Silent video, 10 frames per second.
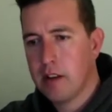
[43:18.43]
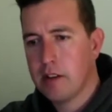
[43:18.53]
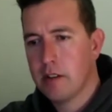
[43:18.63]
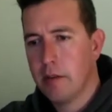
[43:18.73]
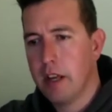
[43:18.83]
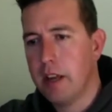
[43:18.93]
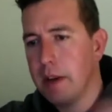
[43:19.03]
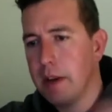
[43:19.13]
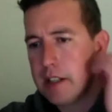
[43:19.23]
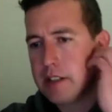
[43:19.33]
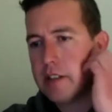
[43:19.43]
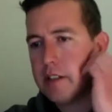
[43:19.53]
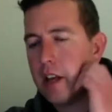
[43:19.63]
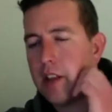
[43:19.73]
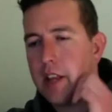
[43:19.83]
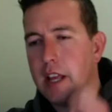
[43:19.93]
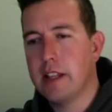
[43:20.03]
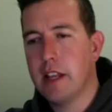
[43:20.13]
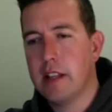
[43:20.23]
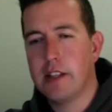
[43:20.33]
So my email is down there in
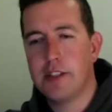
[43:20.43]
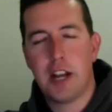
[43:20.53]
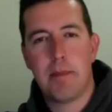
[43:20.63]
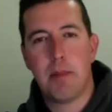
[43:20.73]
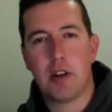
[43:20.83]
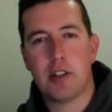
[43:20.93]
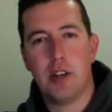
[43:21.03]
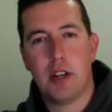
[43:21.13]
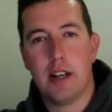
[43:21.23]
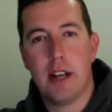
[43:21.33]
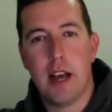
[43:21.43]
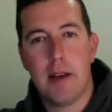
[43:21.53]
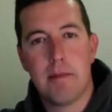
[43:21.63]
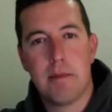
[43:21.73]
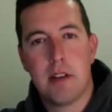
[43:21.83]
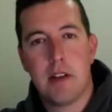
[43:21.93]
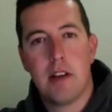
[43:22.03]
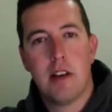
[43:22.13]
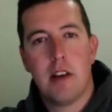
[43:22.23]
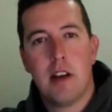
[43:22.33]
the chat box. You can
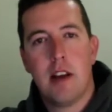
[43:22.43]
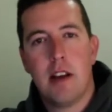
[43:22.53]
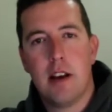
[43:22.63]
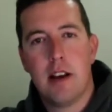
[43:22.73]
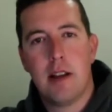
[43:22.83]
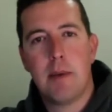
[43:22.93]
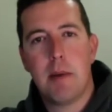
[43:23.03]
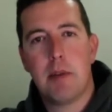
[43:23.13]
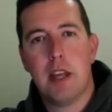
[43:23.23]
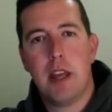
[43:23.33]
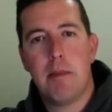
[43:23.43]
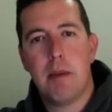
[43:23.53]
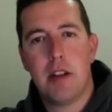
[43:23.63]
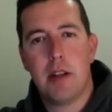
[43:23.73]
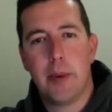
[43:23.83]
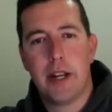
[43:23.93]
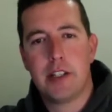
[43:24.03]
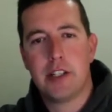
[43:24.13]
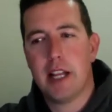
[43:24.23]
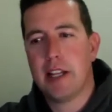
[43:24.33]
yeah, hit me up with the email and we can
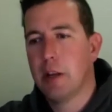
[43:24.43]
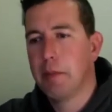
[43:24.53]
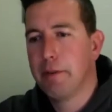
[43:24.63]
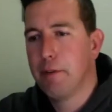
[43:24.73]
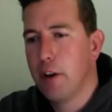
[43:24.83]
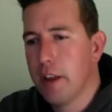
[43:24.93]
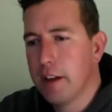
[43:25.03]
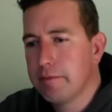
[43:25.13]
chat a little bit further.